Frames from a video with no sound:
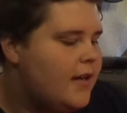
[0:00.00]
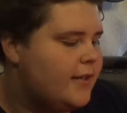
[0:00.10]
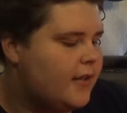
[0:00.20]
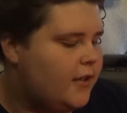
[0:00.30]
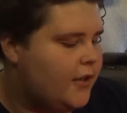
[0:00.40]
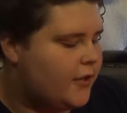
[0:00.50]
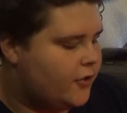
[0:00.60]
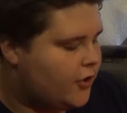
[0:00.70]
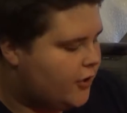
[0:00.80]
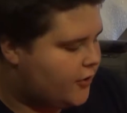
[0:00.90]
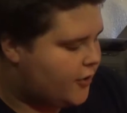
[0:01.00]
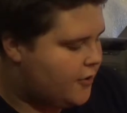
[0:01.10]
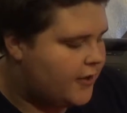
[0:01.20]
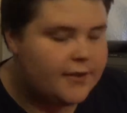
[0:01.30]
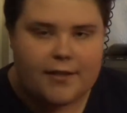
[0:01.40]
It's a clear controller, so
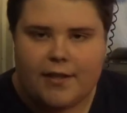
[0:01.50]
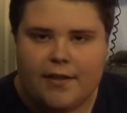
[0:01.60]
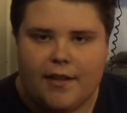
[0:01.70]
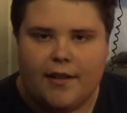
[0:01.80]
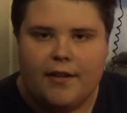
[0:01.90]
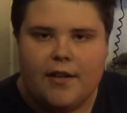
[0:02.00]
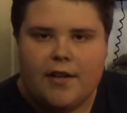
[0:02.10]
you can see the